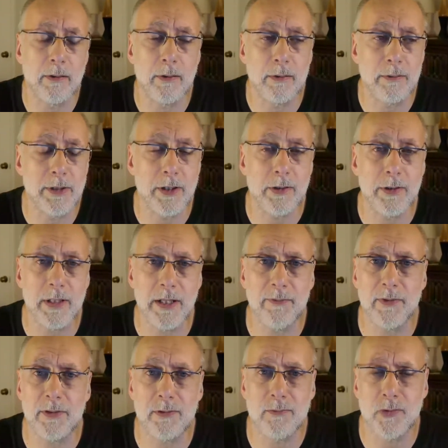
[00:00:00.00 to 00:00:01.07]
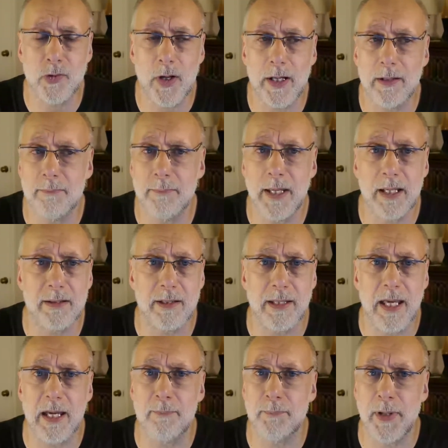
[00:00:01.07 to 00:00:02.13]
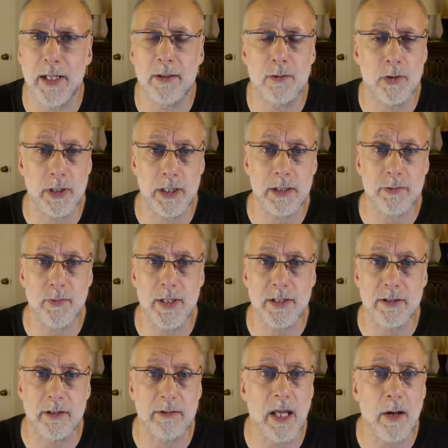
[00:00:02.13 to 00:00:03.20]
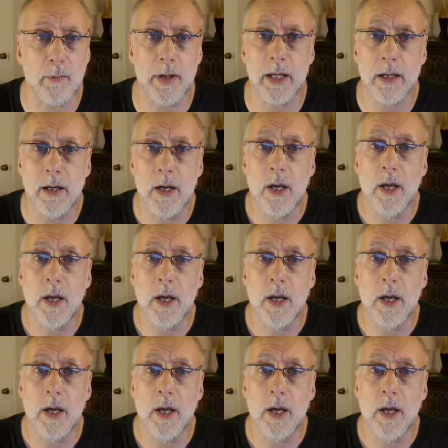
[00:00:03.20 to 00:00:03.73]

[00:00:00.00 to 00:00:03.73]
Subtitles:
or you could even try to make the campaign look interesting. That way,